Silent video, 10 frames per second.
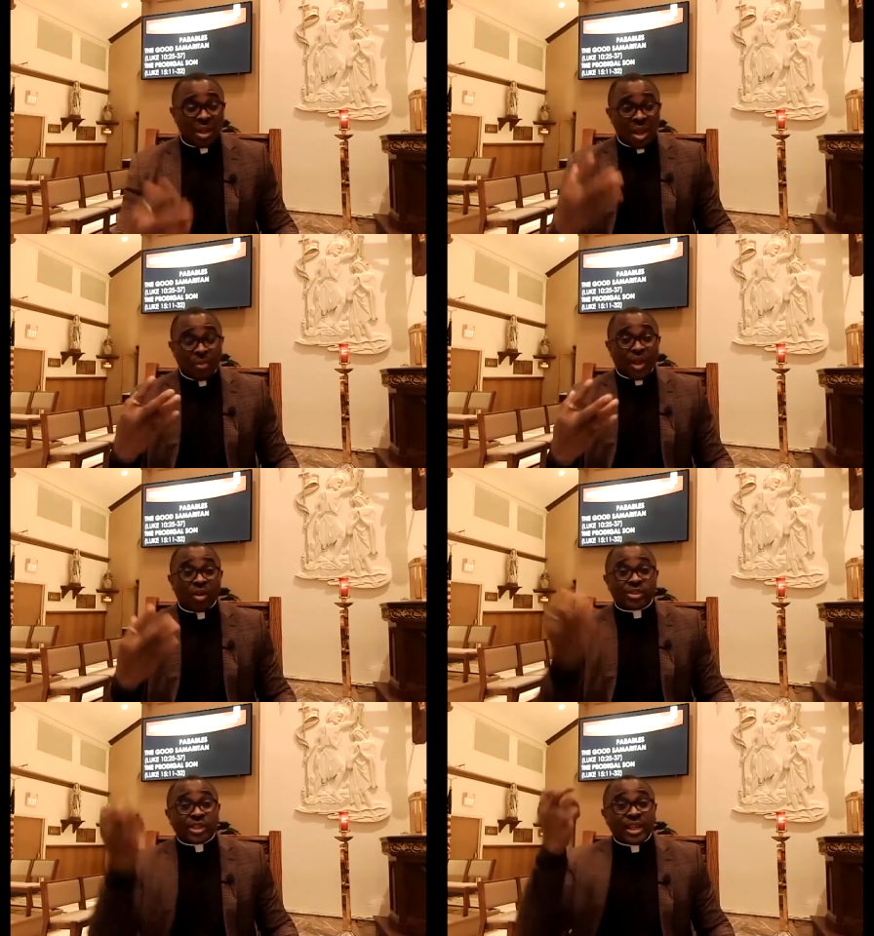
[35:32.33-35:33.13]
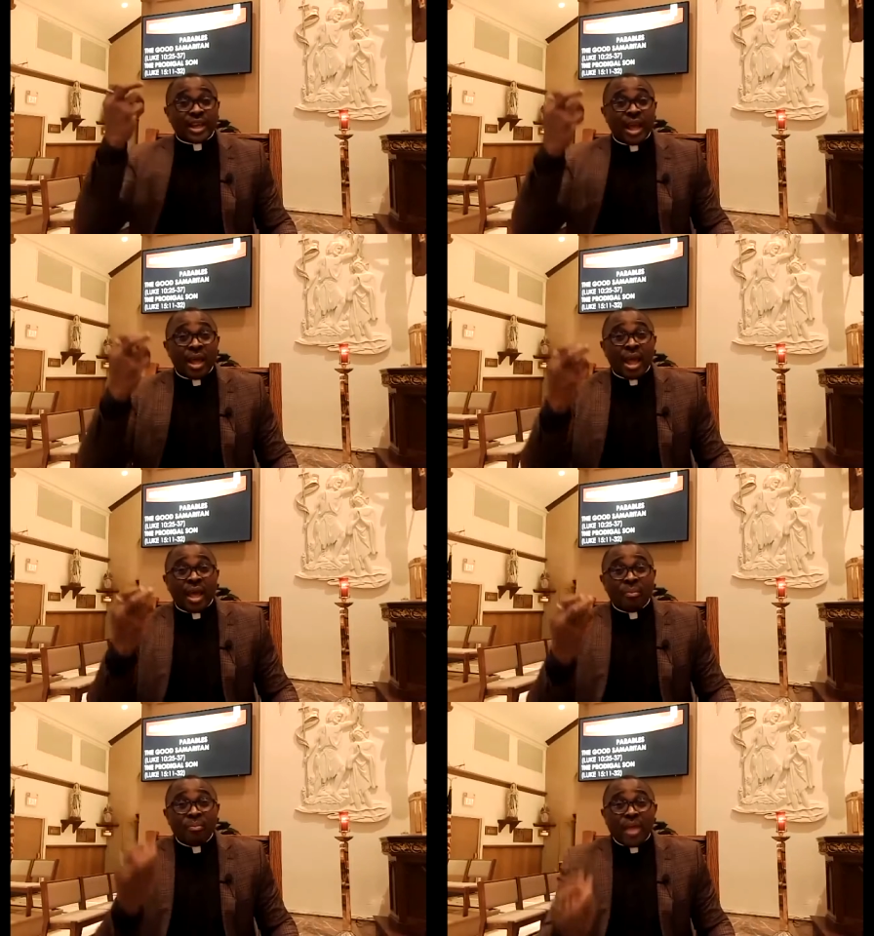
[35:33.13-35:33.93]
because sin
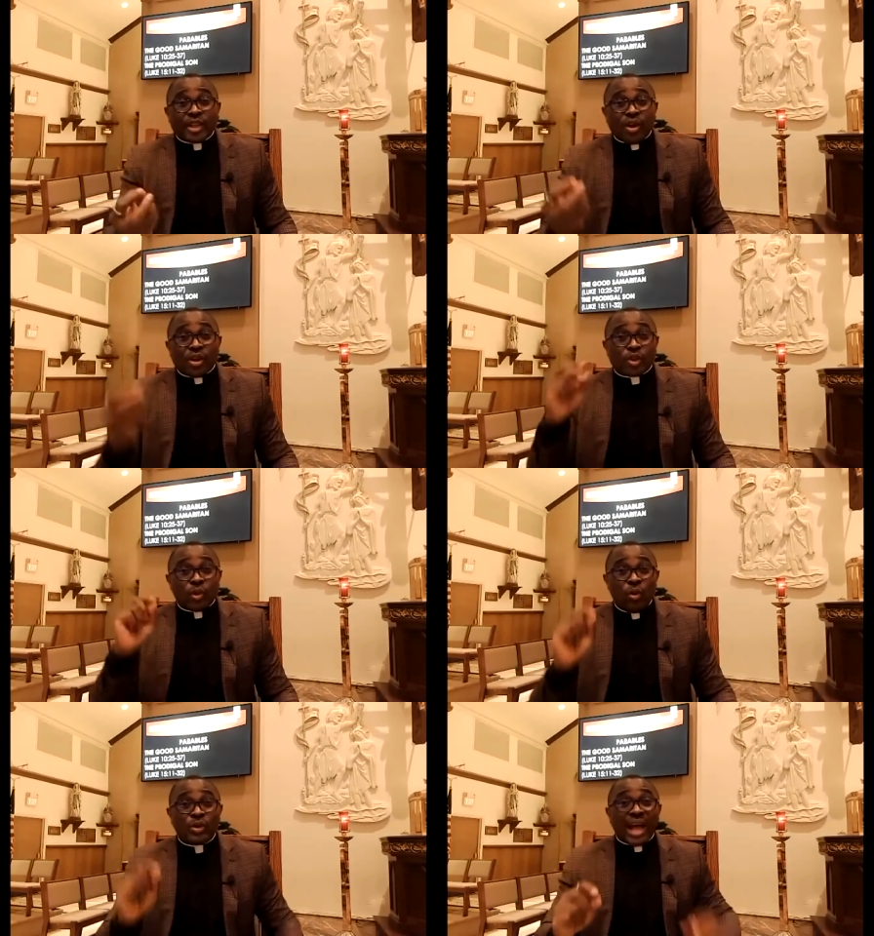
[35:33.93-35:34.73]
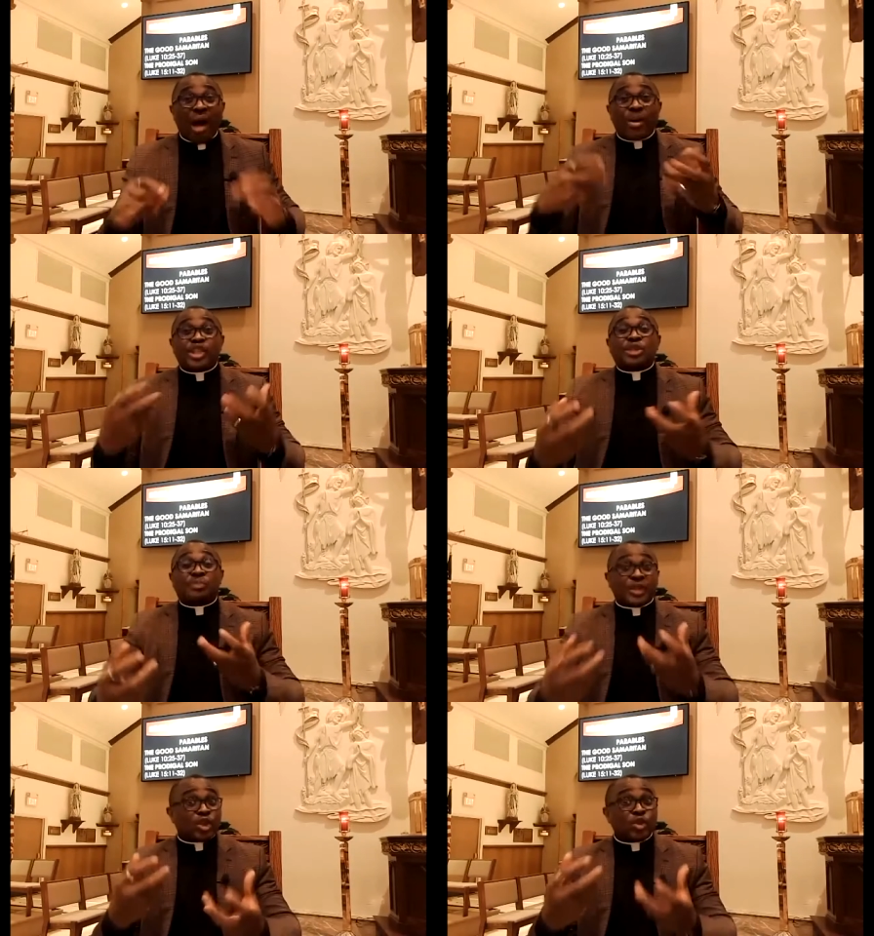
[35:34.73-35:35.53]
makes us to lose our
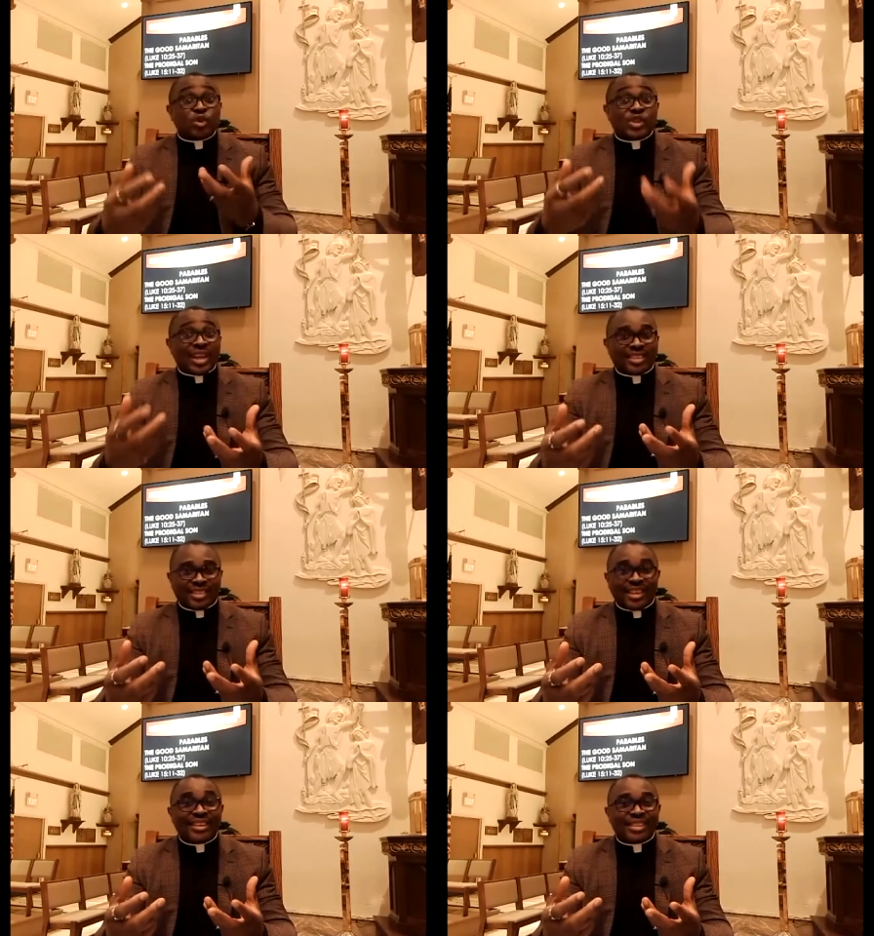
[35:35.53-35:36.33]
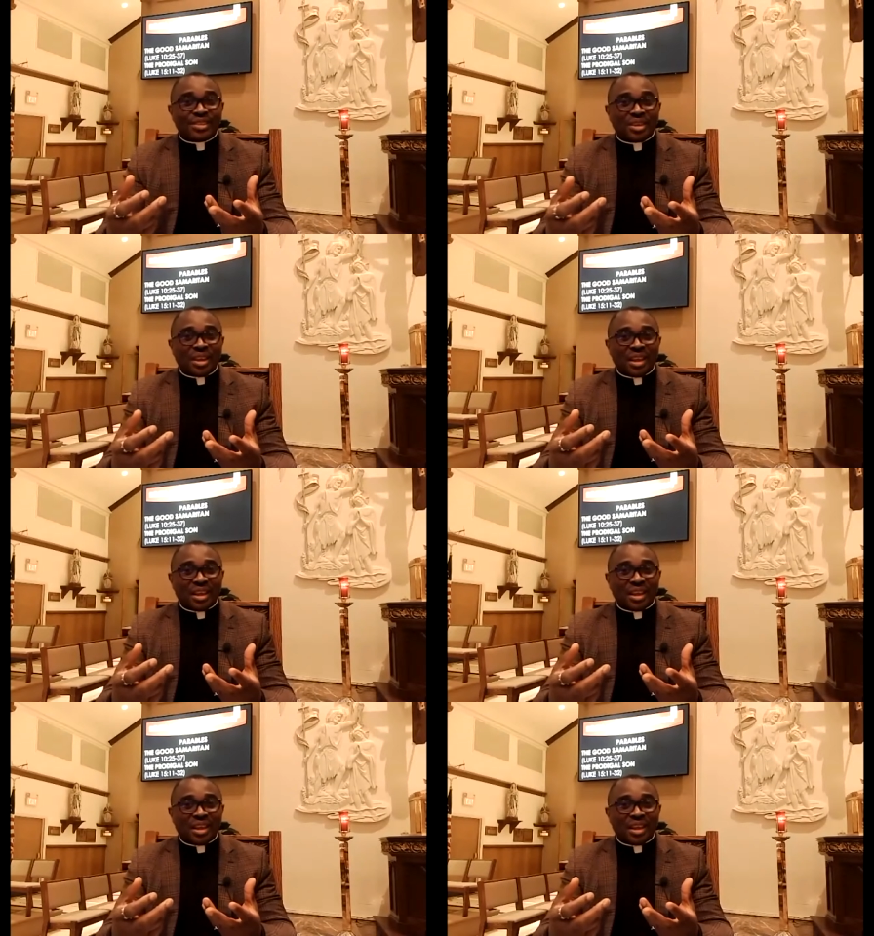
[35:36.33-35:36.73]
spiritual senses.